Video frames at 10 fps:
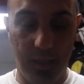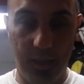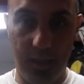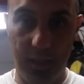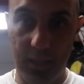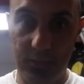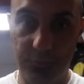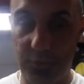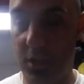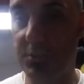And
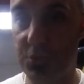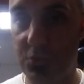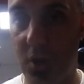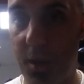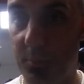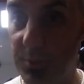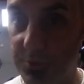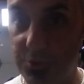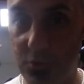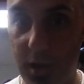if you're not subscribed,
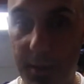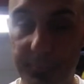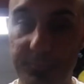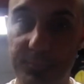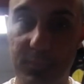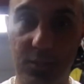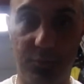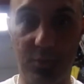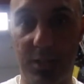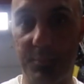please subscribe.
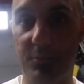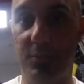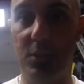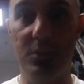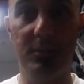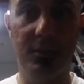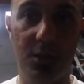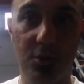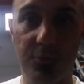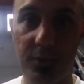If you like my video,
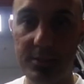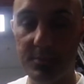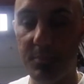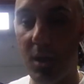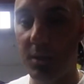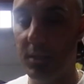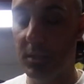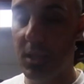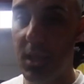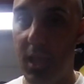tell your friends about it.